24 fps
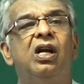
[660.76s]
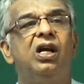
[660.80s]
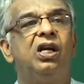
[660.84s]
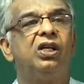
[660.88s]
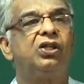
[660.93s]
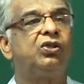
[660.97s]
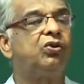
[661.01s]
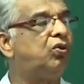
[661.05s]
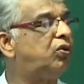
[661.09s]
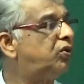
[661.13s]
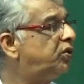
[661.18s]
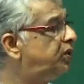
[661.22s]

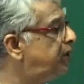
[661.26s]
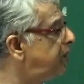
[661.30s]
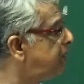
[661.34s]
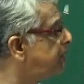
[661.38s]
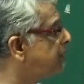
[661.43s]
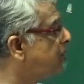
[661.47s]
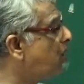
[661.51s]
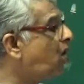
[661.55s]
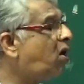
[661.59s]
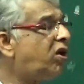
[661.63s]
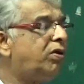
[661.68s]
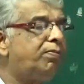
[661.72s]
So these
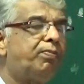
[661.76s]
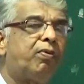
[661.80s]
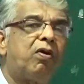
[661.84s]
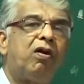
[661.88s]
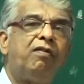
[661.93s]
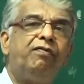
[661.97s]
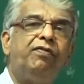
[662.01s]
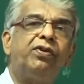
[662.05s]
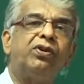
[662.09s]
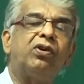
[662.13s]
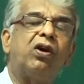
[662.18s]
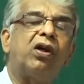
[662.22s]

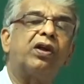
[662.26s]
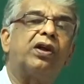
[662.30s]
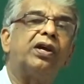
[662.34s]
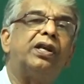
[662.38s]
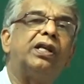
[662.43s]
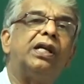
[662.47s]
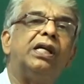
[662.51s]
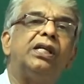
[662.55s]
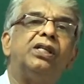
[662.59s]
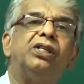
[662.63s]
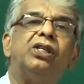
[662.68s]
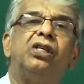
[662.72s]
non-profit
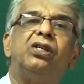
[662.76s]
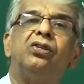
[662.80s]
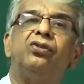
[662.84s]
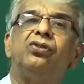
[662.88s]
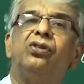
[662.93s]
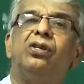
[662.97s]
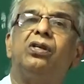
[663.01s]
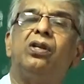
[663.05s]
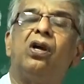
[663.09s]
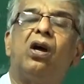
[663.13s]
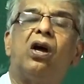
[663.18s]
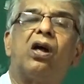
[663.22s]

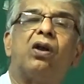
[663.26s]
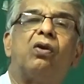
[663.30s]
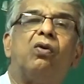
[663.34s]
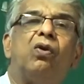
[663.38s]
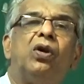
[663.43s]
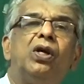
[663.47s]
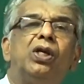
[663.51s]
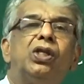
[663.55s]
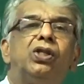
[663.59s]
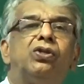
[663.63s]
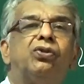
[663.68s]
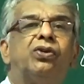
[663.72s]
organizations are
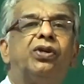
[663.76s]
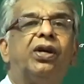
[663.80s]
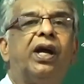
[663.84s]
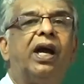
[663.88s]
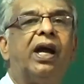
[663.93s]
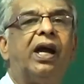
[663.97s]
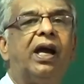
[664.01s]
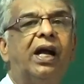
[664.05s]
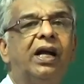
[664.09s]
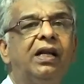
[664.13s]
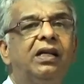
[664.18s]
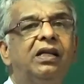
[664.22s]
going to
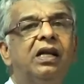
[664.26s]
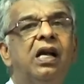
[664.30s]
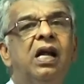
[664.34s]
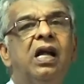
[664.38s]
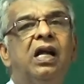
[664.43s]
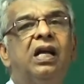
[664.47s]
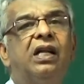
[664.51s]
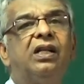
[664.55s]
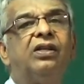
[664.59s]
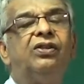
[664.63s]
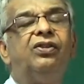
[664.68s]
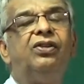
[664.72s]
get
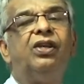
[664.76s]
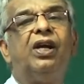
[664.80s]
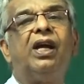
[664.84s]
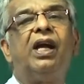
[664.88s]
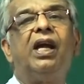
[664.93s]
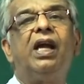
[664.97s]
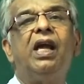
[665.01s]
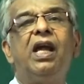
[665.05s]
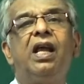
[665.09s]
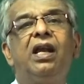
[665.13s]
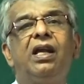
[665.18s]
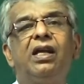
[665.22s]

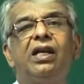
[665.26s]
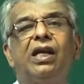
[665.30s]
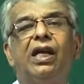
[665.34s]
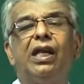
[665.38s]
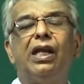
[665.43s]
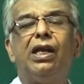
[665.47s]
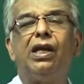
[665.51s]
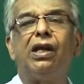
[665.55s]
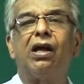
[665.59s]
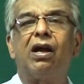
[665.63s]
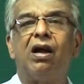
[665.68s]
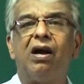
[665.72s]
their
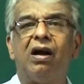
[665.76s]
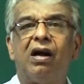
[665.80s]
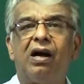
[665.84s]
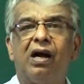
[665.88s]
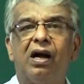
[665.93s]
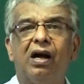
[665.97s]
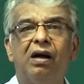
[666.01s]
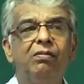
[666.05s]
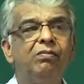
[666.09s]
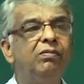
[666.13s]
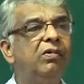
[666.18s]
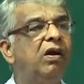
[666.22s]

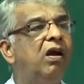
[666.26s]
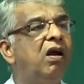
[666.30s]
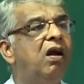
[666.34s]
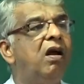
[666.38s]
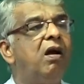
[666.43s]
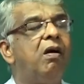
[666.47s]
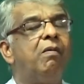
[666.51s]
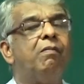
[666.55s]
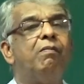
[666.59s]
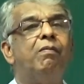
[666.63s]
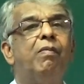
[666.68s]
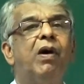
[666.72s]
income
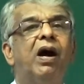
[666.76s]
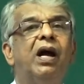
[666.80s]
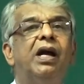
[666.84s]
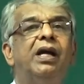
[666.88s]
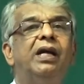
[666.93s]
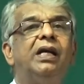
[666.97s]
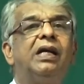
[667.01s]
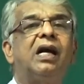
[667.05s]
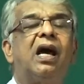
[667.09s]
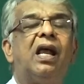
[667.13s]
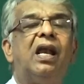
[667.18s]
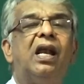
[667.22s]

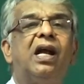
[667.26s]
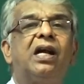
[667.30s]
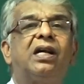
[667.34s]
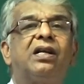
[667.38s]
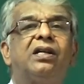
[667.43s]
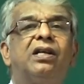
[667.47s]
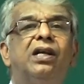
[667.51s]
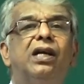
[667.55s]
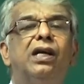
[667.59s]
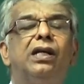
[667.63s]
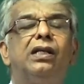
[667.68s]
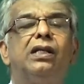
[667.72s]
by
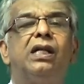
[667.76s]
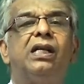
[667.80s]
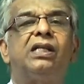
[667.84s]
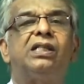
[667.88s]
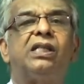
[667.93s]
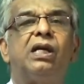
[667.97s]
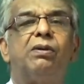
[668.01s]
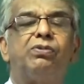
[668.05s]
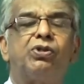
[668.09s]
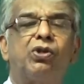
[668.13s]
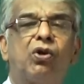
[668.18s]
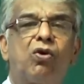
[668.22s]
collecting the
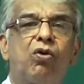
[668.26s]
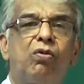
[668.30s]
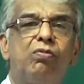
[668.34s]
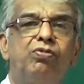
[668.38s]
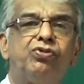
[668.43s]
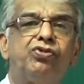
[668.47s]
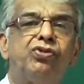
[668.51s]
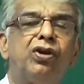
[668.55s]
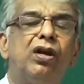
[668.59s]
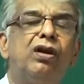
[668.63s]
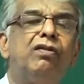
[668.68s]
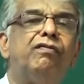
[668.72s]

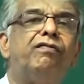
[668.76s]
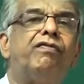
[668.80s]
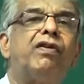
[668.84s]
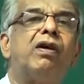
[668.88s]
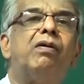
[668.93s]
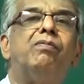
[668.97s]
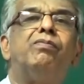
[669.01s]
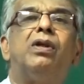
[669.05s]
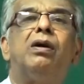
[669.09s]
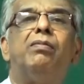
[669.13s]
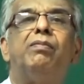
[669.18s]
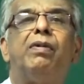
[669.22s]
subscription
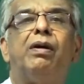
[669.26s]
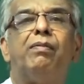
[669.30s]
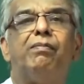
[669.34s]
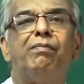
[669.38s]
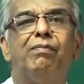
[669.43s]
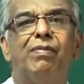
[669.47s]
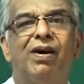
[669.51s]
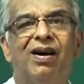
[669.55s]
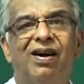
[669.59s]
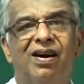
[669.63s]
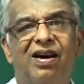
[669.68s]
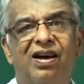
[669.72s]
from the
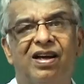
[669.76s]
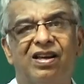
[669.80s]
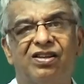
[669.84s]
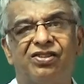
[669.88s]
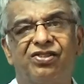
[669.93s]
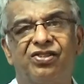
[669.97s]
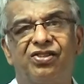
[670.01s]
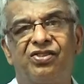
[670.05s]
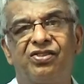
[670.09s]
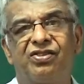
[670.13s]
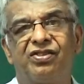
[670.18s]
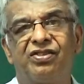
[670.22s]

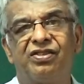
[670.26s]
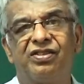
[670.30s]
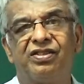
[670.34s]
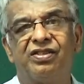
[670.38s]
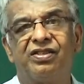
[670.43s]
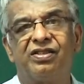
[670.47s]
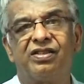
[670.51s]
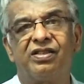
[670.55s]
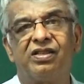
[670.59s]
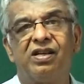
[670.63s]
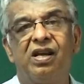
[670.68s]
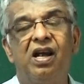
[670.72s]

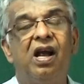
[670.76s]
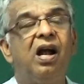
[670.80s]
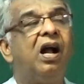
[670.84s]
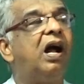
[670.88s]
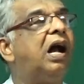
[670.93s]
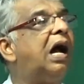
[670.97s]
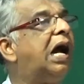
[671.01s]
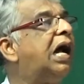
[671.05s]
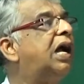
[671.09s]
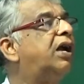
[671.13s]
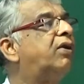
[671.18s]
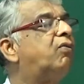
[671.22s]
members
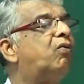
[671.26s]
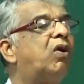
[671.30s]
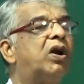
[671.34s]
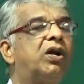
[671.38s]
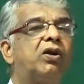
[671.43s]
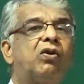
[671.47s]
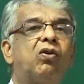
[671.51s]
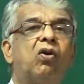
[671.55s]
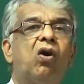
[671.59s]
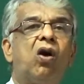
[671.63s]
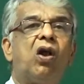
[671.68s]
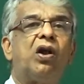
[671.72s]
and
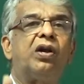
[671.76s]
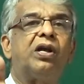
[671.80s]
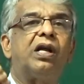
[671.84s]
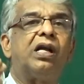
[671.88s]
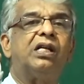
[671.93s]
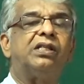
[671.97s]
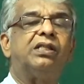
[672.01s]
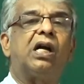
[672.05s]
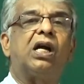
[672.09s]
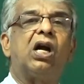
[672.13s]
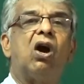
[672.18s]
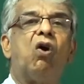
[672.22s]
what you call it
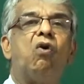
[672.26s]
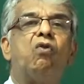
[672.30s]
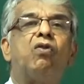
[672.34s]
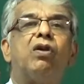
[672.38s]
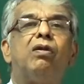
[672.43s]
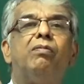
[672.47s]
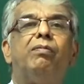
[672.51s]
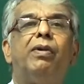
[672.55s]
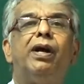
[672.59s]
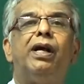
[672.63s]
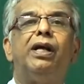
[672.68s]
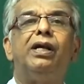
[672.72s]
as the
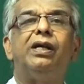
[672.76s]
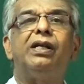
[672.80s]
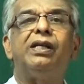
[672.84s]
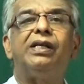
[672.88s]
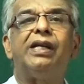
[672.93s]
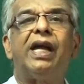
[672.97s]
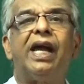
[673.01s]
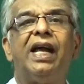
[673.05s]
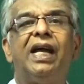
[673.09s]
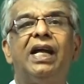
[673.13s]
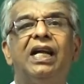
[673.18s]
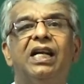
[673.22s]
government
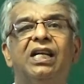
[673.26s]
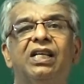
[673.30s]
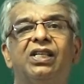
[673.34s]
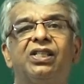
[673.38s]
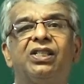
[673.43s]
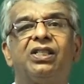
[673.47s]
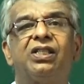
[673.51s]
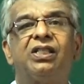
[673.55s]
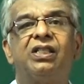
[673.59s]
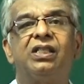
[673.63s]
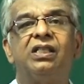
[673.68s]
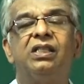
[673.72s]

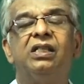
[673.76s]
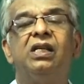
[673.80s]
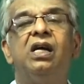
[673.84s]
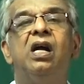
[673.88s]
aids,